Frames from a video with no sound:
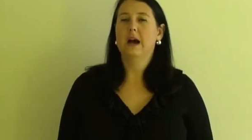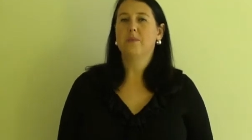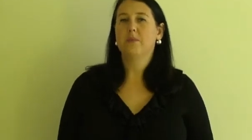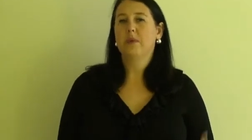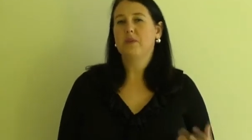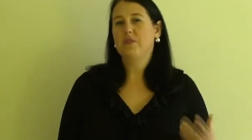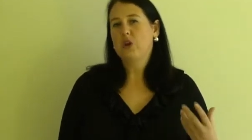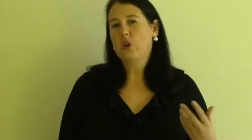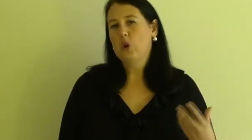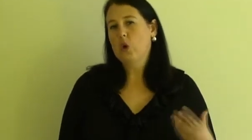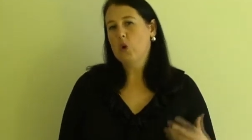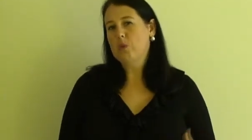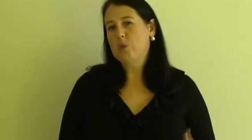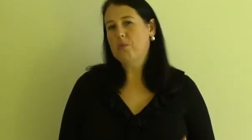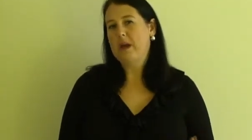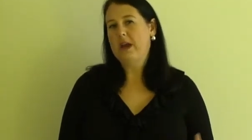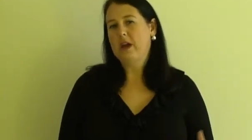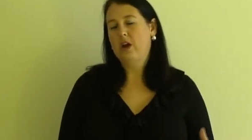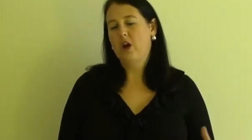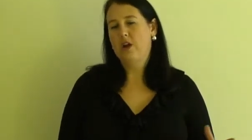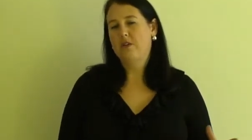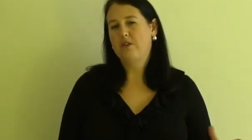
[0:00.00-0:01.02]
If you look
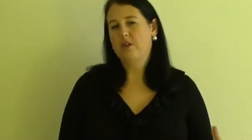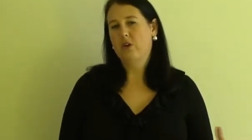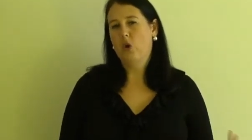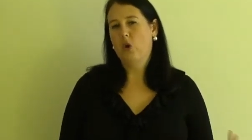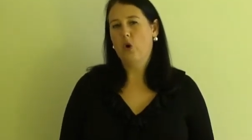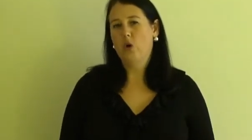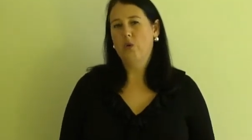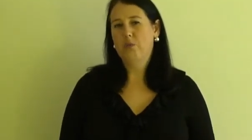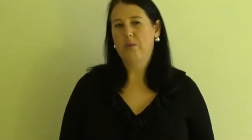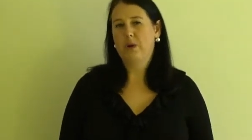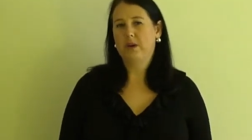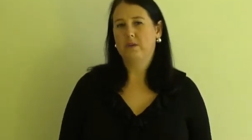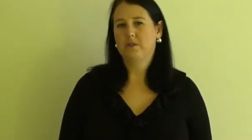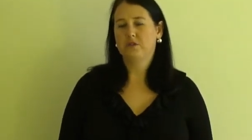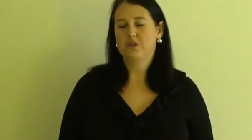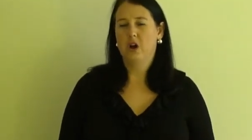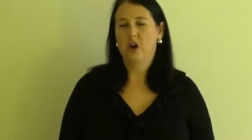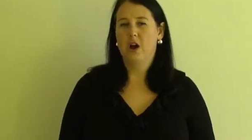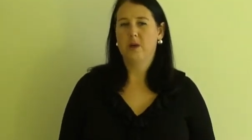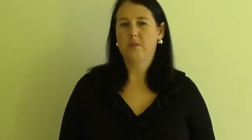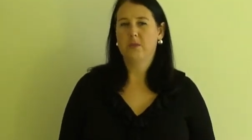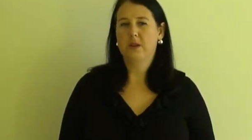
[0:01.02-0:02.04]
back over a long period of
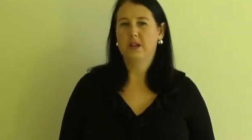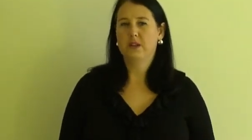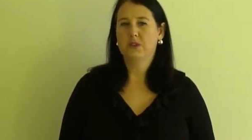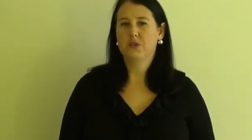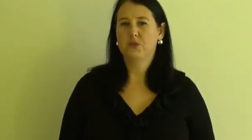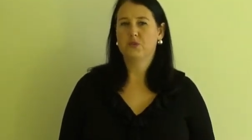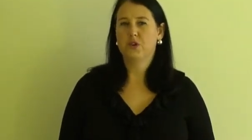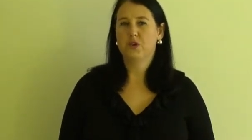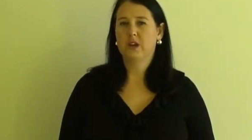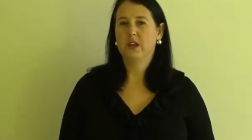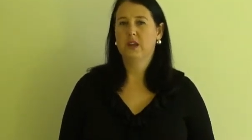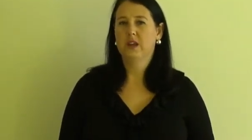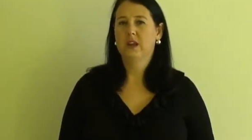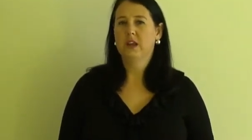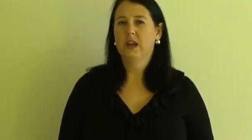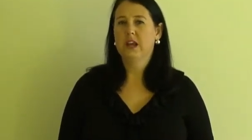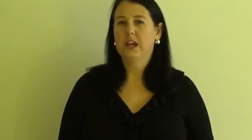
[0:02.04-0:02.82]
time in history,